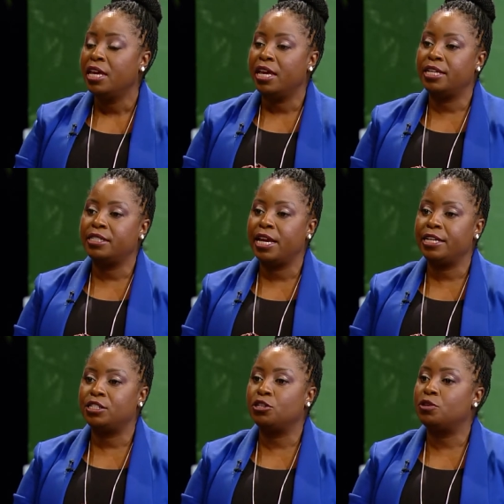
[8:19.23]
It
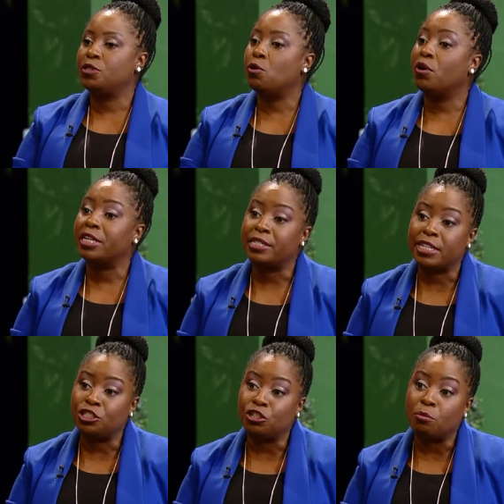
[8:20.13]
takes those
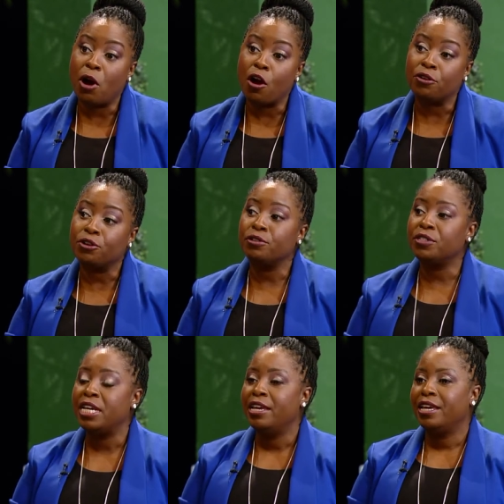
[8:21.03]
organizational partners.
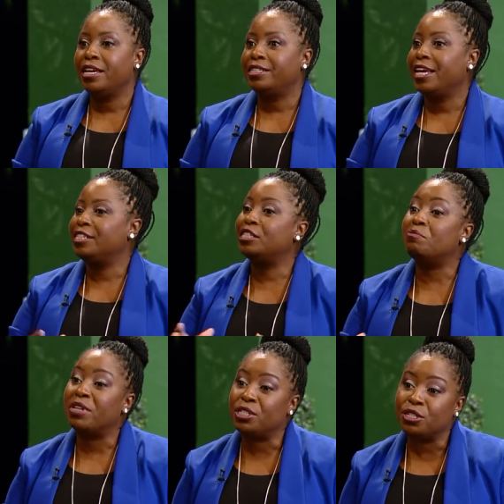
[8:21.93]
It takes the
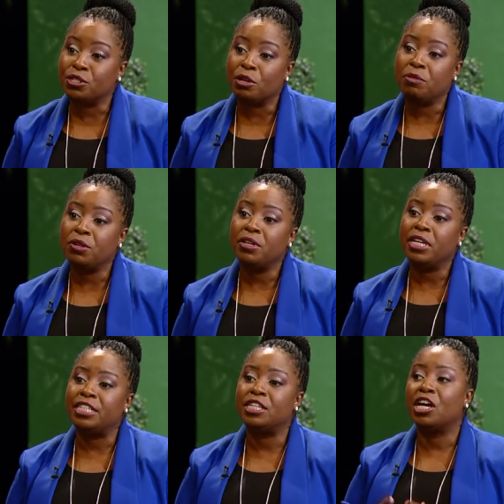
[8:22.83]
business
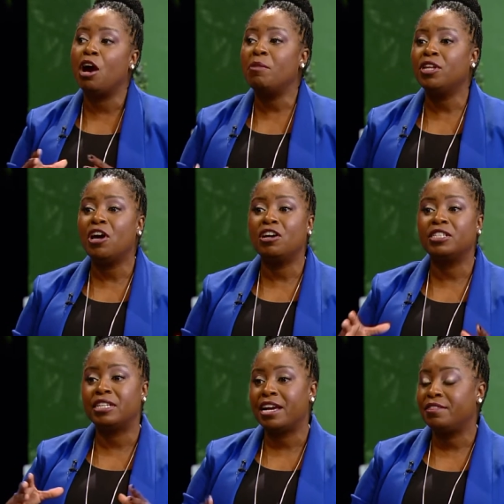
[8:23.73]
community to come
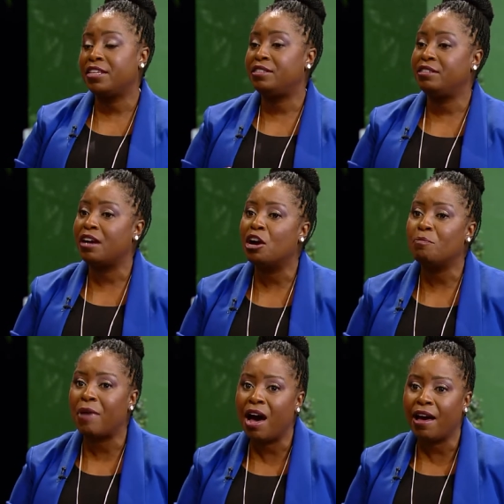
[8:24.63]
alongside these young
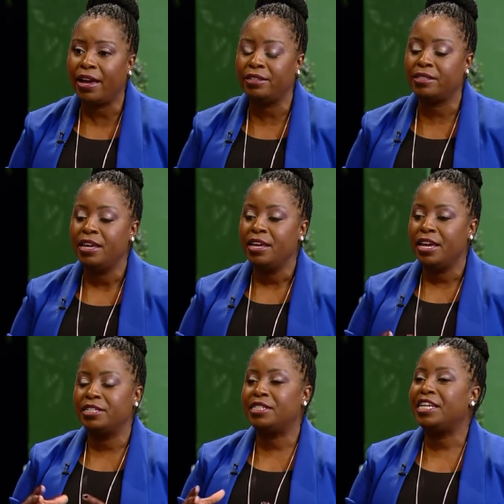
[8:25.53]
minds
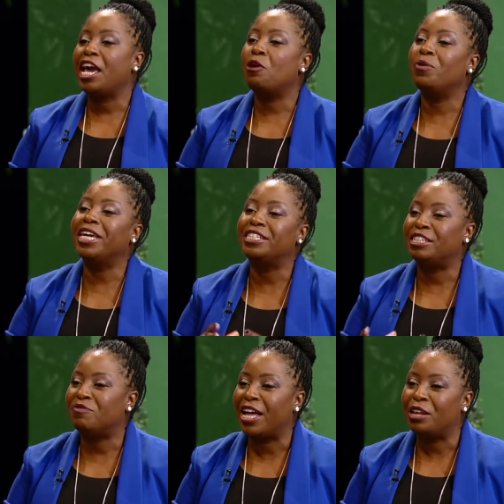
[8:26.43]
and see how we can
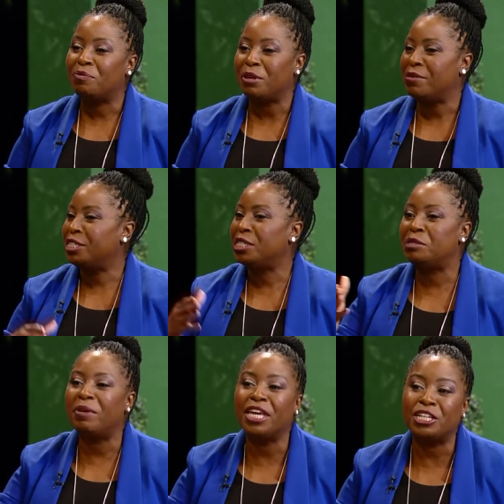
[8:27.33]
develop them and to
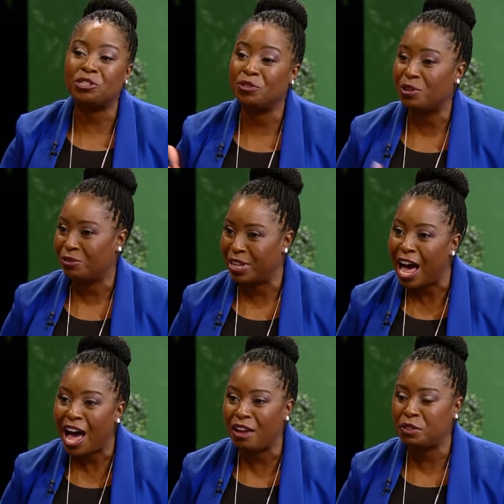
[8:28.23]
speak into their
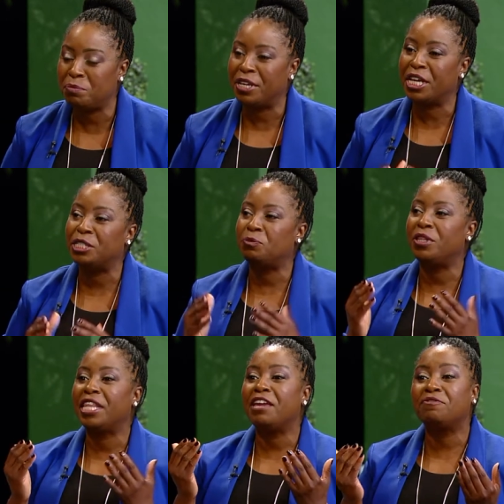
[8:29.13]
lives, because
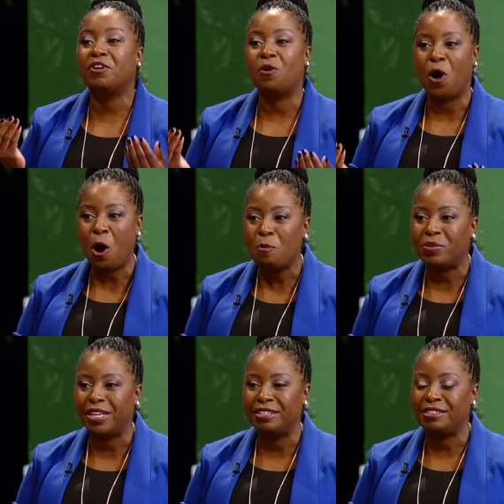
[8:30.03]
when they feel
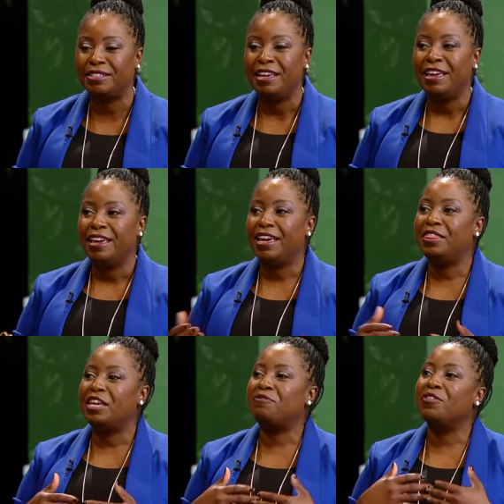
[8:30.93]
hopeless and
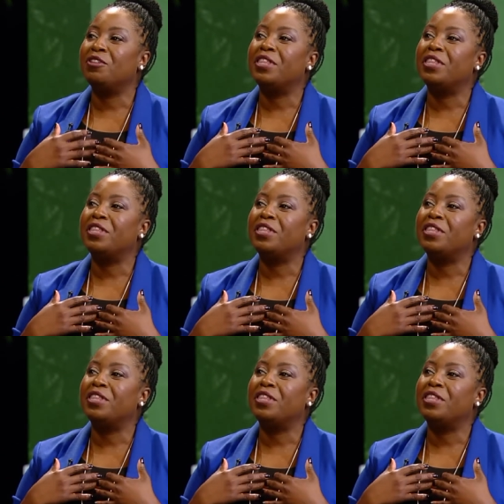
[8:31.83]
they feel